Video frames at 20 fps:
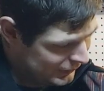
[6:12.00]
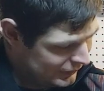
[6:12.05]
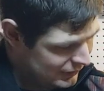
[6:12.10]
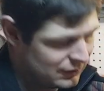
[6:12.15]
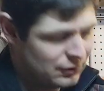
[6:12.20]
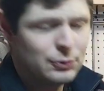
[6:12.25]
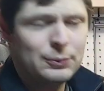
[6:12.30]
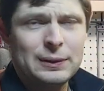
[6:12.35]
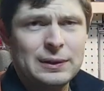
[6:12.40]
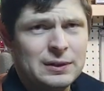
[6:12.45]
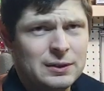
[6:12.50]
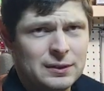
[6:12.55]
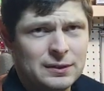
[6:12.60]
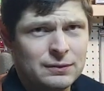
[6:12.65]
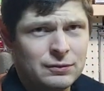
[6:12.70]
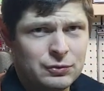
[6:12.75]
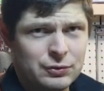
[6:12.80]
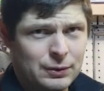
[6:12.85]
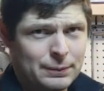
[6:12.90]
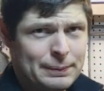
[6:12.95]
know. Too many
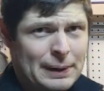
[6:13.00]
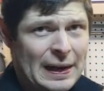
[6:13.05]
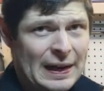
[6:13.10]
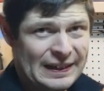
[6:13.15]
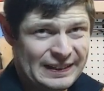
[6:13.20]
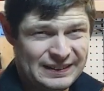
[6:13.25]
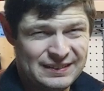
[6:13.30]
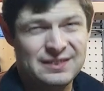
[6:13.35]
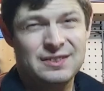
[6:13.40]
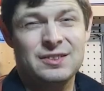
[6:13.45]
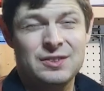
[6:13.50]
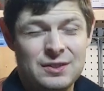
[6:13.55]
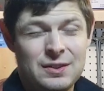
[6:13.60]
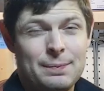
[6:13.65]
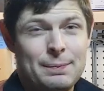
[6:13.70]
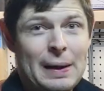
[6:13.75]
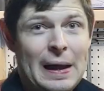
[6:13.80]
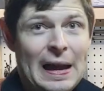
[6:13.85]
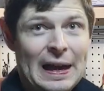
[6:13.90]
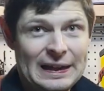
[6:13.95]
terms for pockets. It's just a
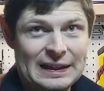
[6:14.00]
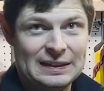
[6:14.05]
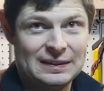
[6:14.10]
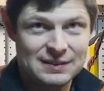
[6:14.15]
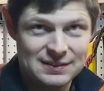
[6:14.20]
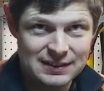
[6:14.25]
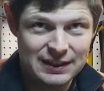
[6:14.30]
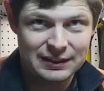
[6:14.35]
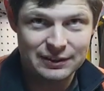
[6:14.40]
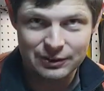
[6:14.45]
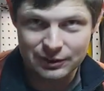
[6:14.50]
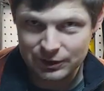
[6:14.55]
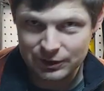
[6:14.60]
pocket inside your